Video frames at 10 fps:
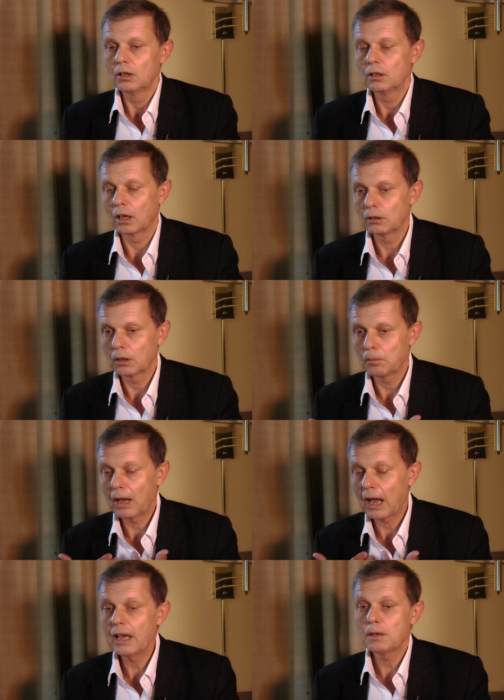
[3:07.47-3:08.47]
you know,
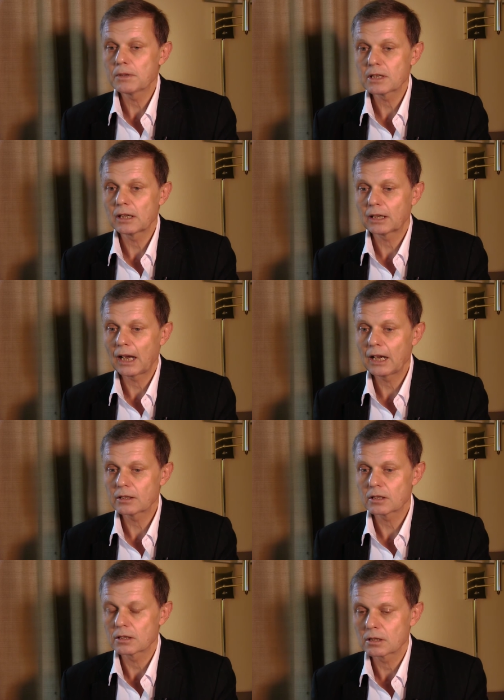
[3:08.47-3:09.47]
about 80% of
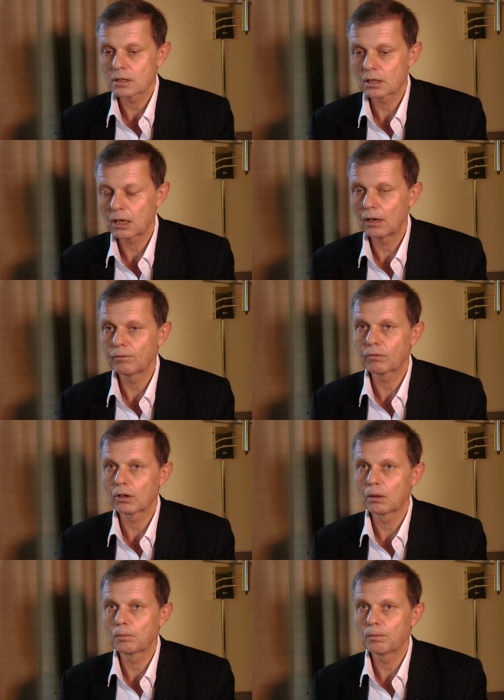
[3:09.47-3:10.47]
cancers come
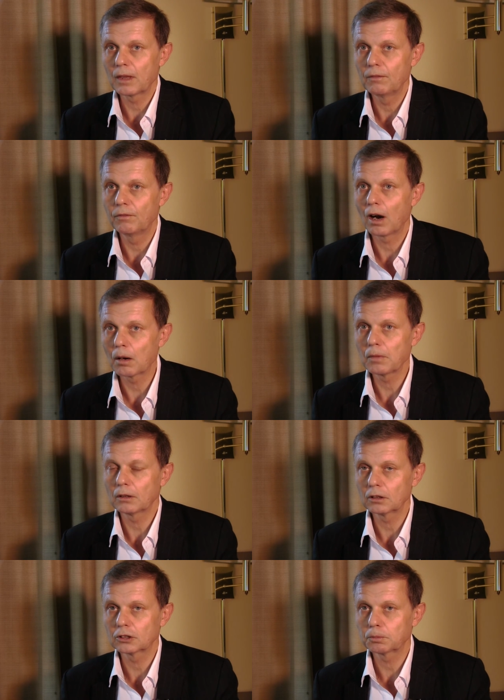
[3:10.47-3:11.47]
from
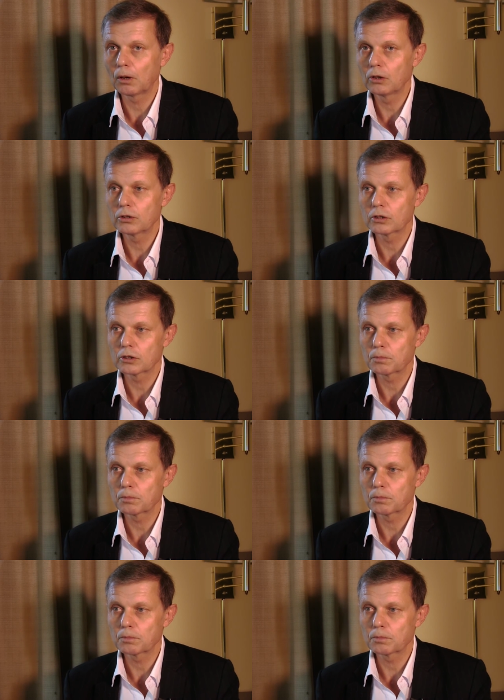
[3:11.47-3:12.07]
environmental exposures,